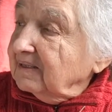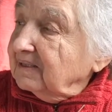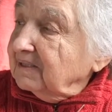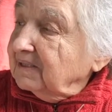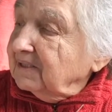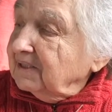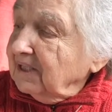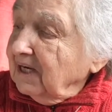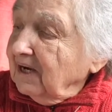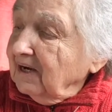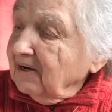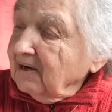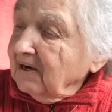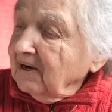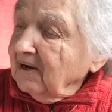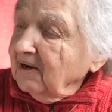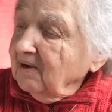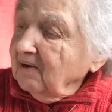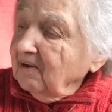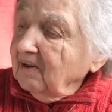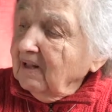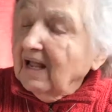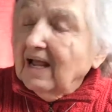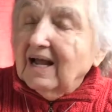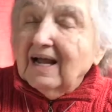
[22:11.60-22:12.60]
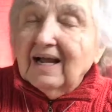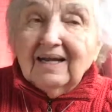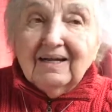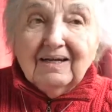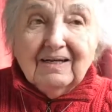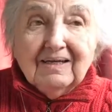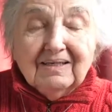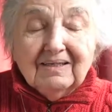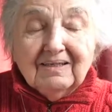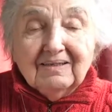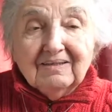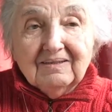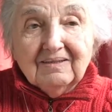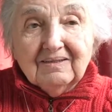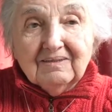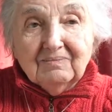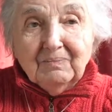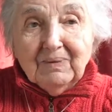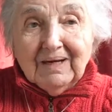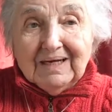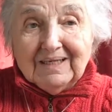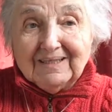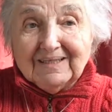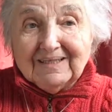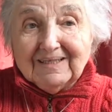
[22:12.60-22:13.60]
charcoal and
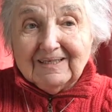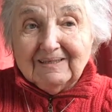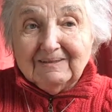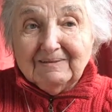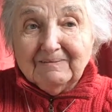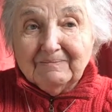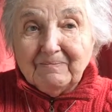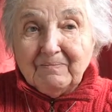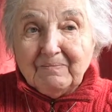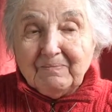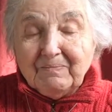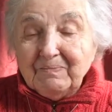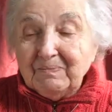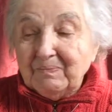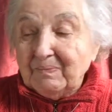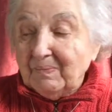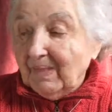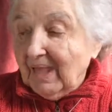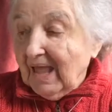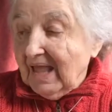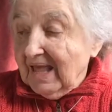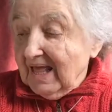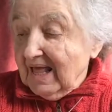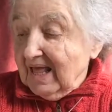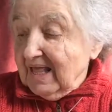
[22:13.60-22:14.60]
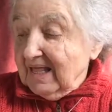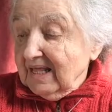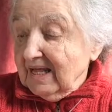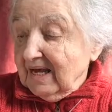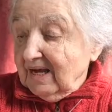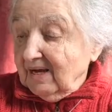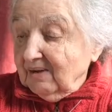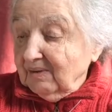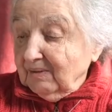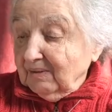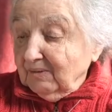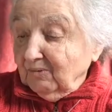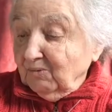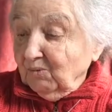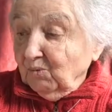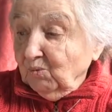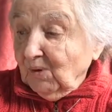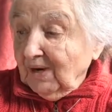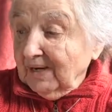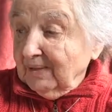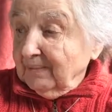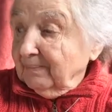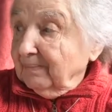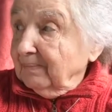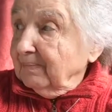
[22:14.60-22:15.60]
pastel on
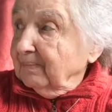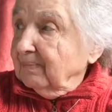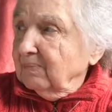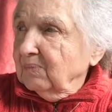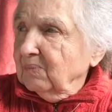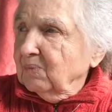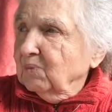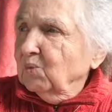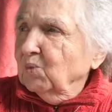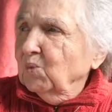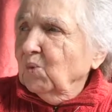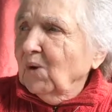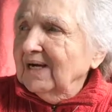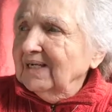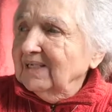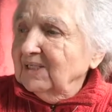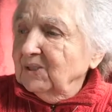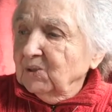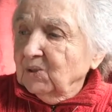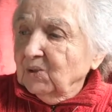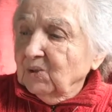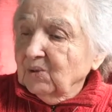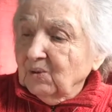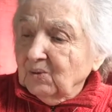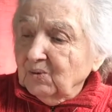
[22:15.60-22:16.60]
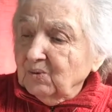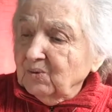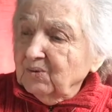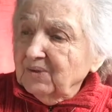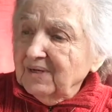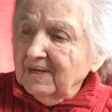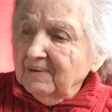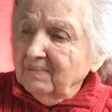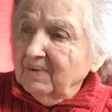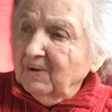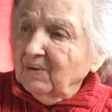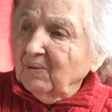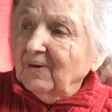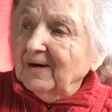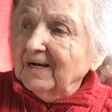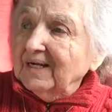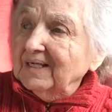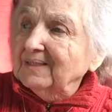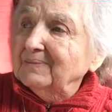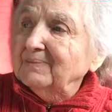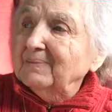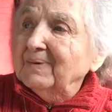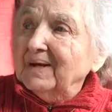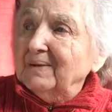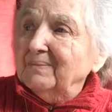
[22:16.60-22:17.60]
white or creamy
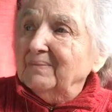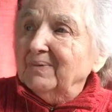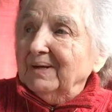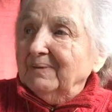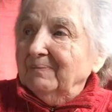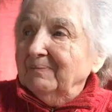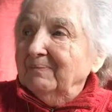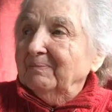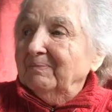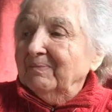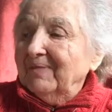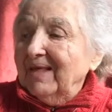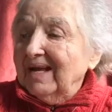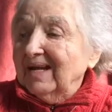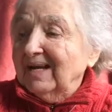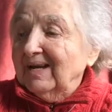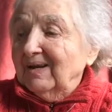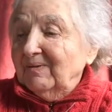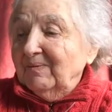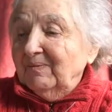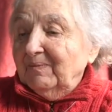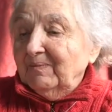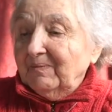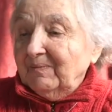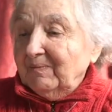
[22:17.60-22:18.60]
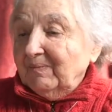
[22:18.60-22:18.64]
white paper. Thank you.